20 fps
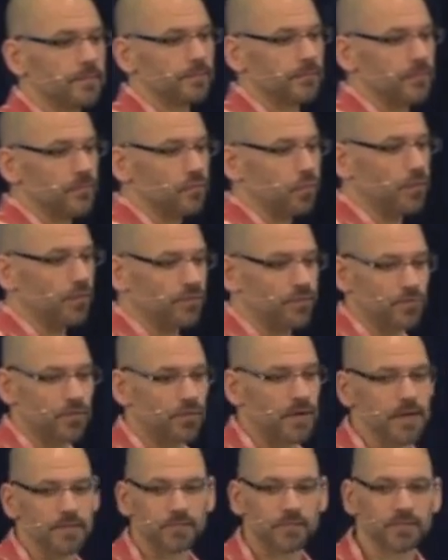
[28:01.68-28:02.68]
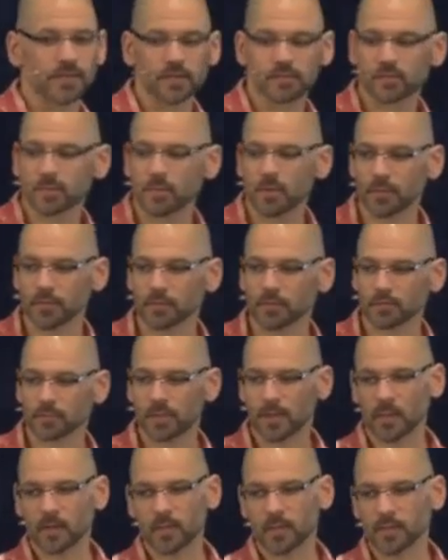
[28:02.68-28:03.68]
This works great for testimonials,
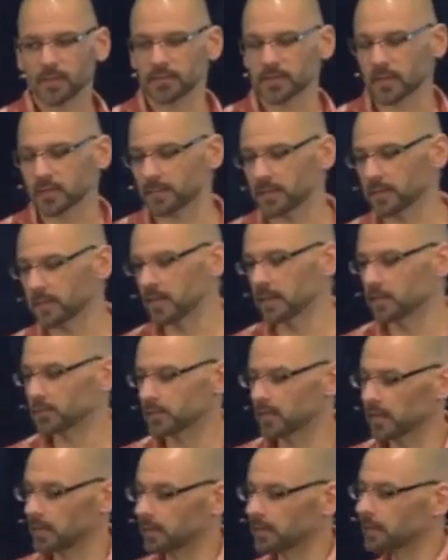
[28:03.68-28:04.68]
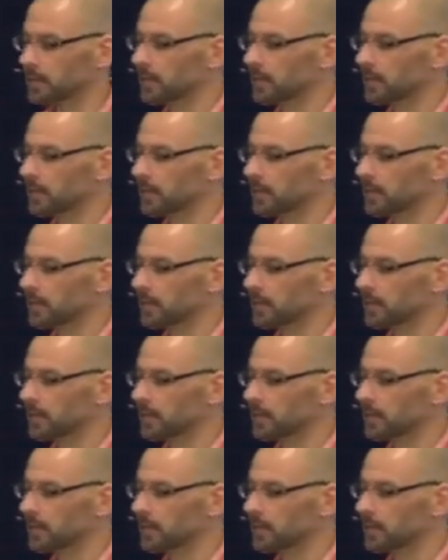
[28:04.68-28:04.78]
by the way. I'll talk about that in a second.